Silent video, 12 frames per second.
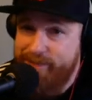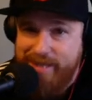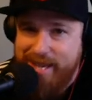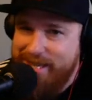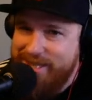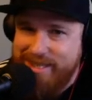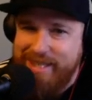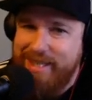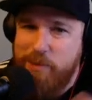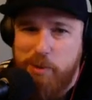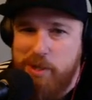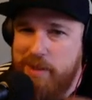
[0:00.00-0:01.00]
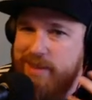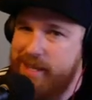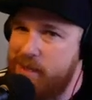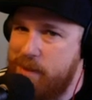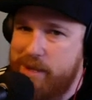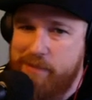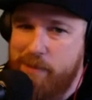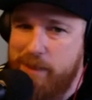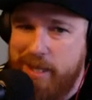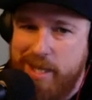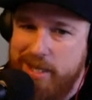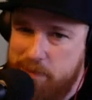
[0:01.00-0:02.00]
Yeah, see, when you think about it from a
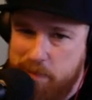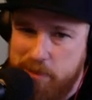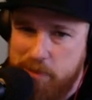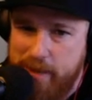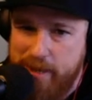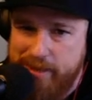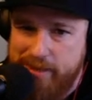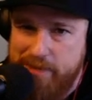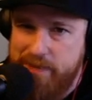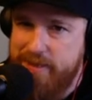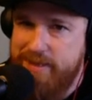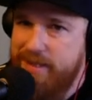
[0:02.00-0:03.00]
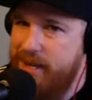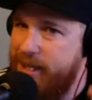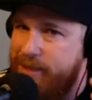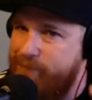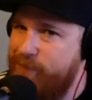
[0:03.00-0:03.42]
kid's perspective, it's like,